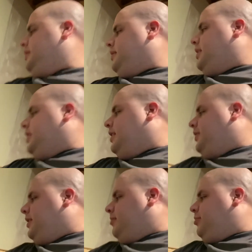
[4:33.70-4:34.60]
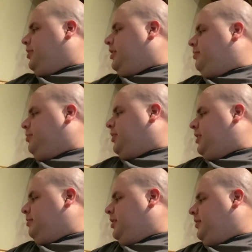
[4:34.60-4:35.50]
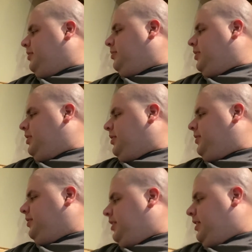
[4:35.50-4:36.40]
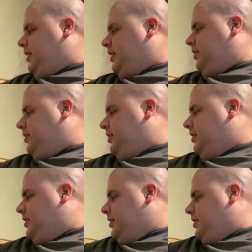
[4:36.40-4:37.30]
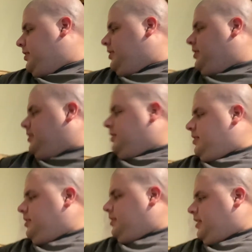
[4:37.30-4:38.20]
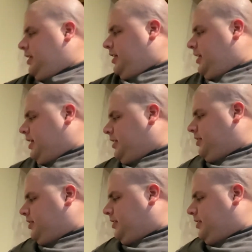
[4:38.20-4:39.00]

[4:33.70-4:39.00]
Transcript: I got the complete Boy Meets World series. I got